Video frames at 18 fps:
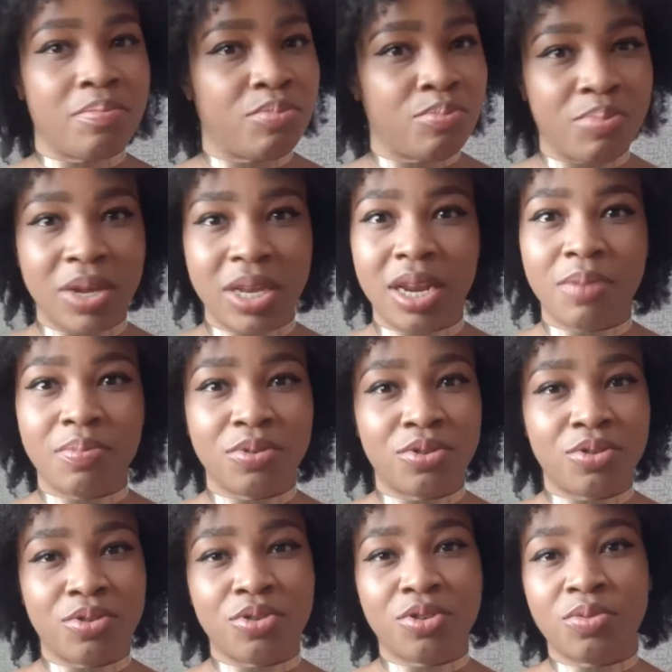being able
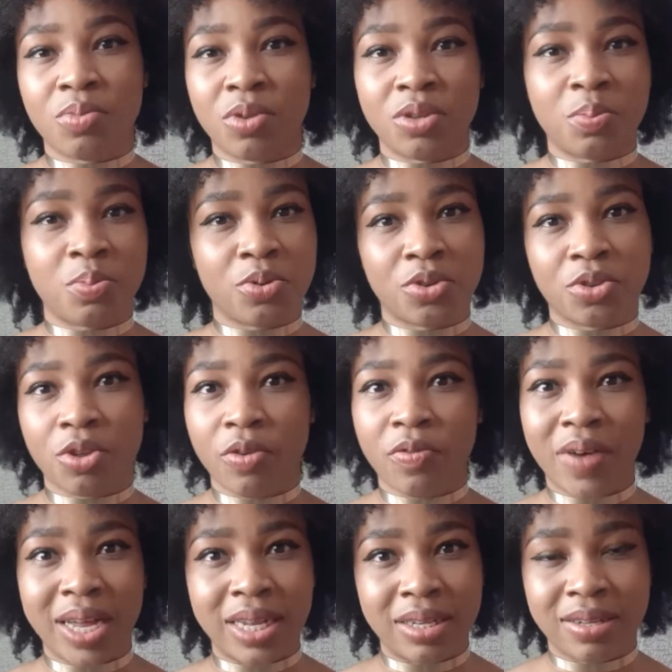to use multiple
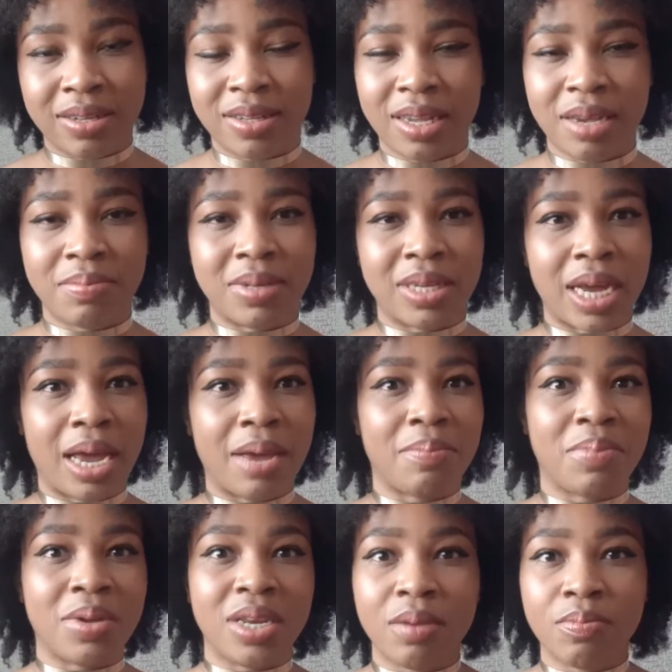stuff at the same
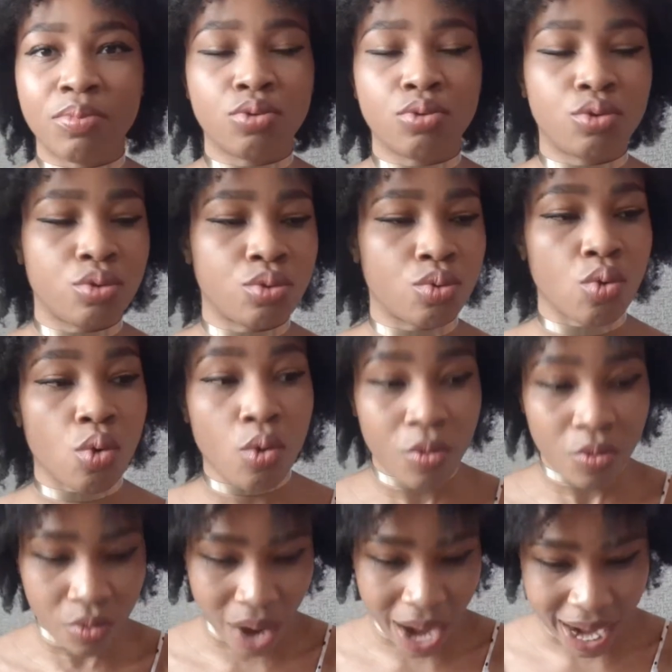time, being able to
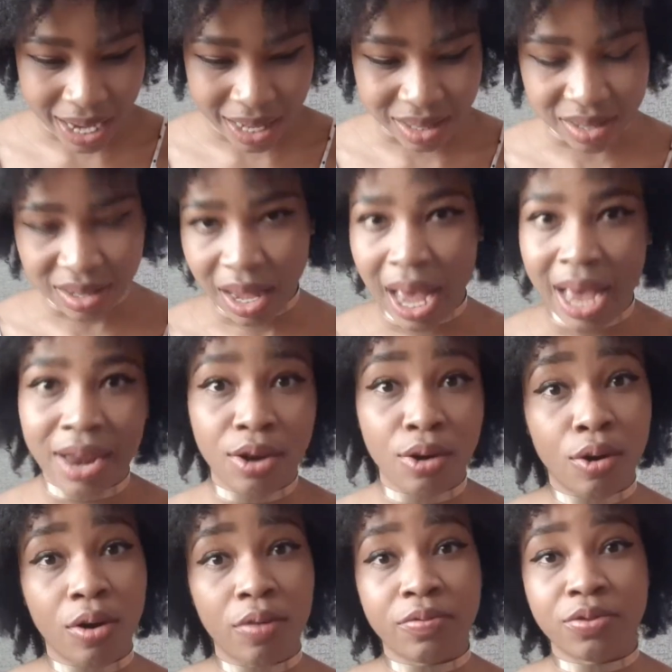write. I
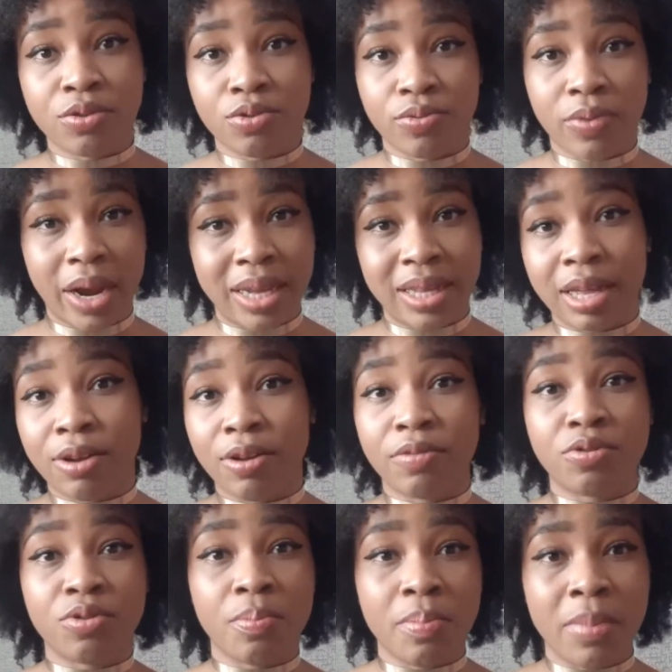love to write. I
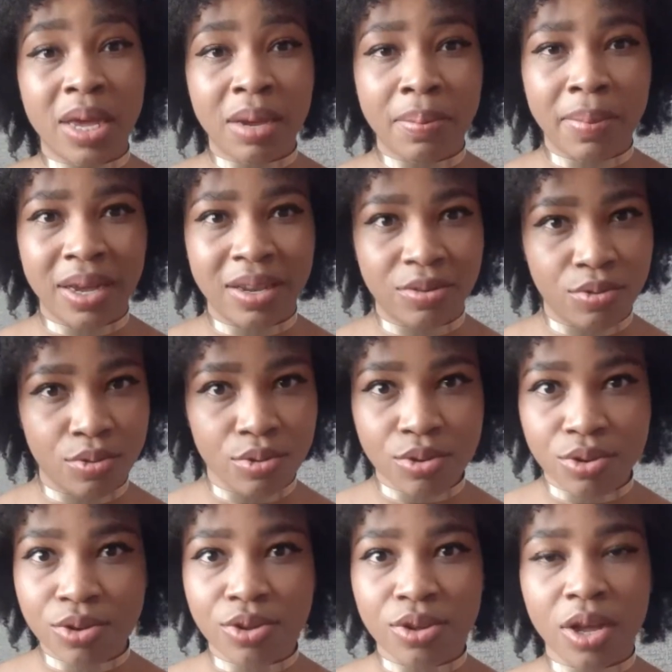love to make my
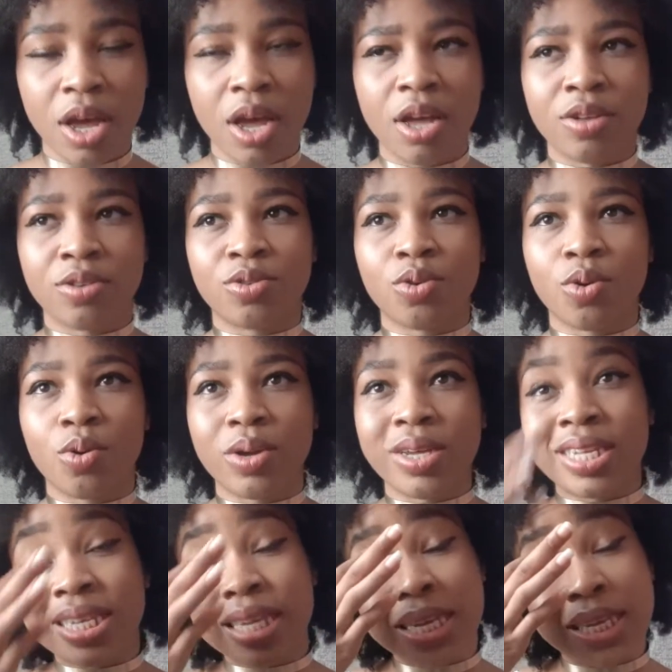notes. So
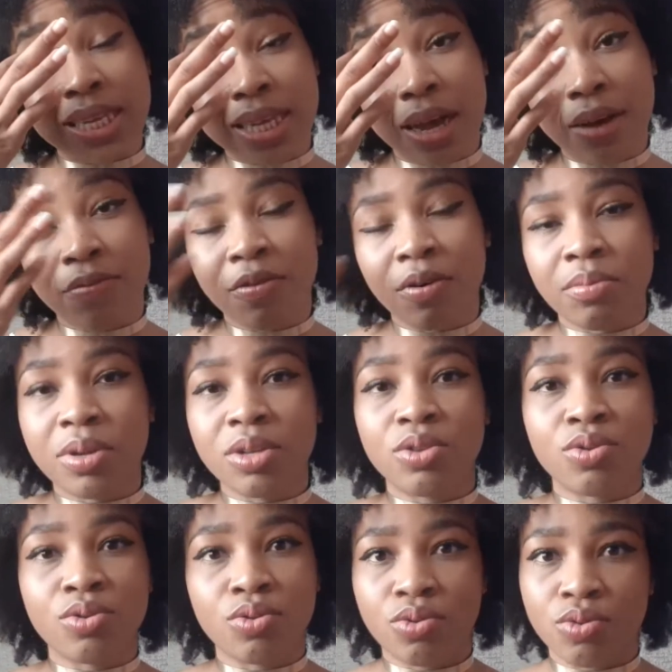it's easier for me
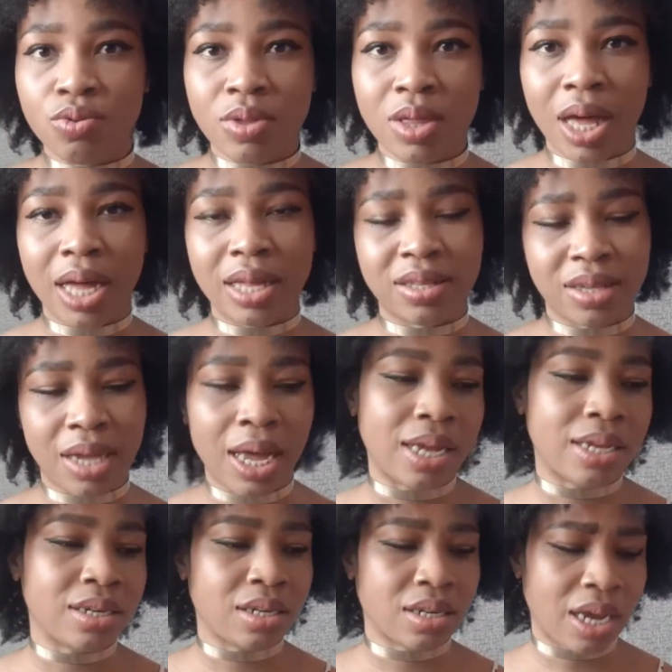to do that.
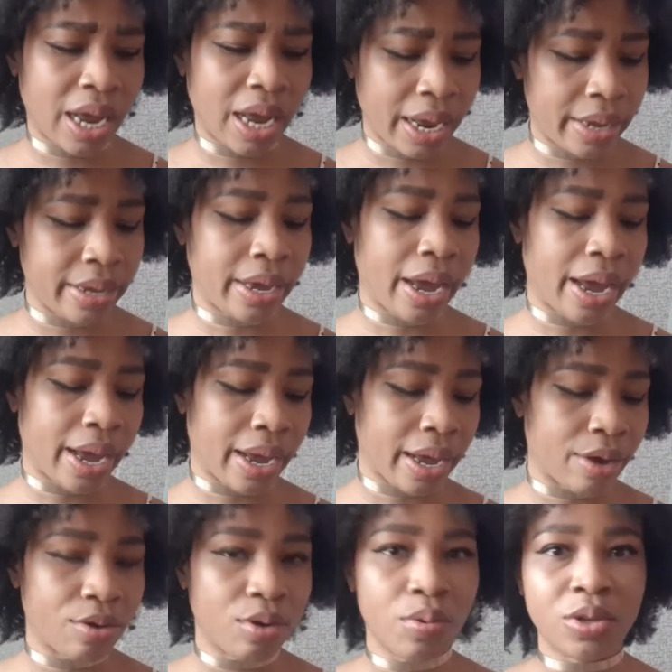And I
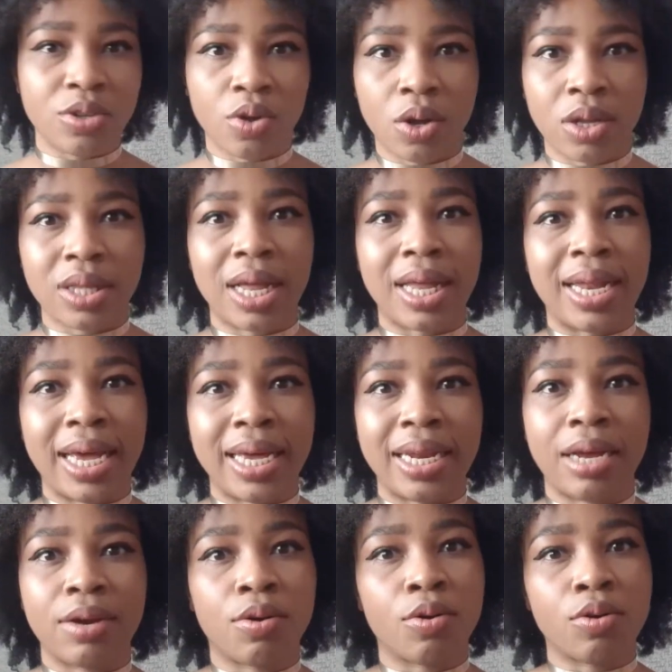can always
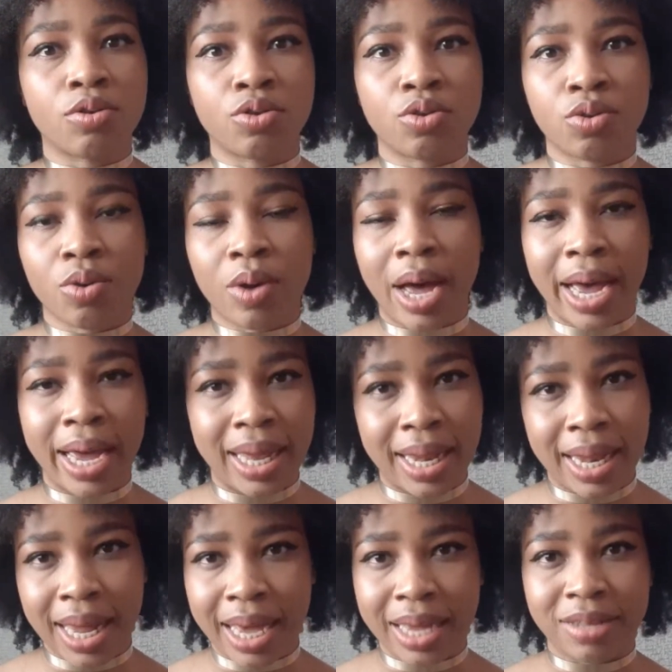underline and also
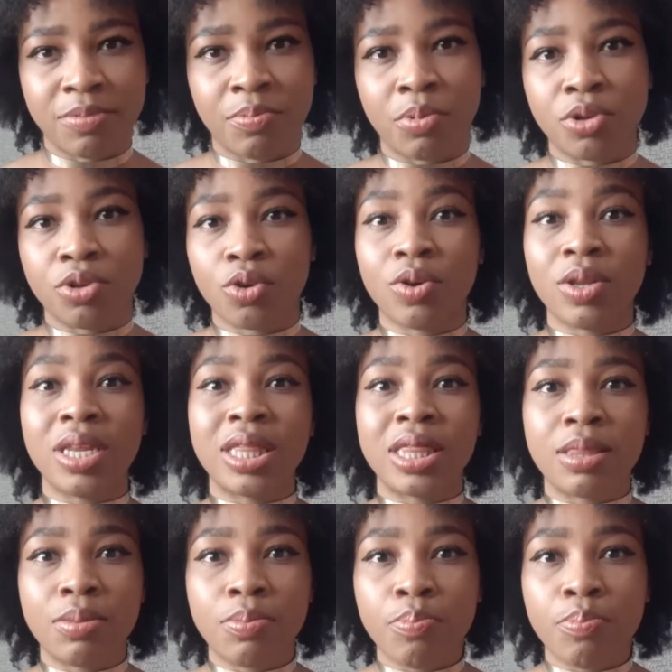highlight. But the only